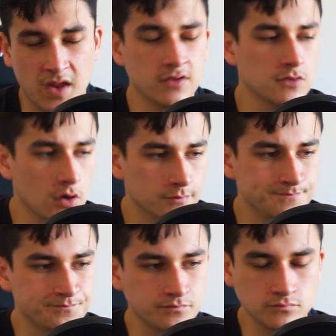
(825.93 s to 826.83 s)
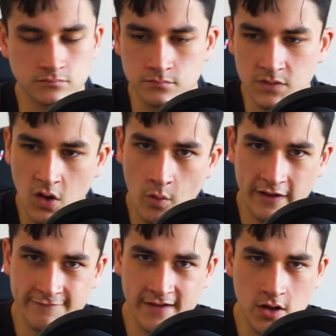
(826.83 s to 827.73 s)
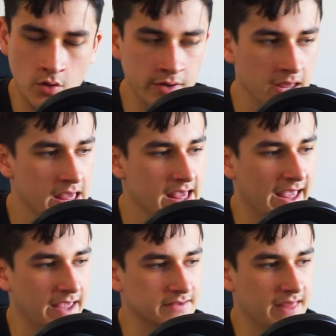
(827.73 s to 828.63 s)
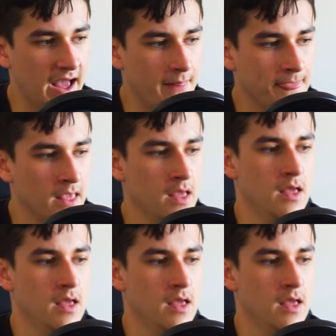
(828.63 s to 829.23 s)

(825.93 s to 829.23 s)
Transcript: And so what I found is that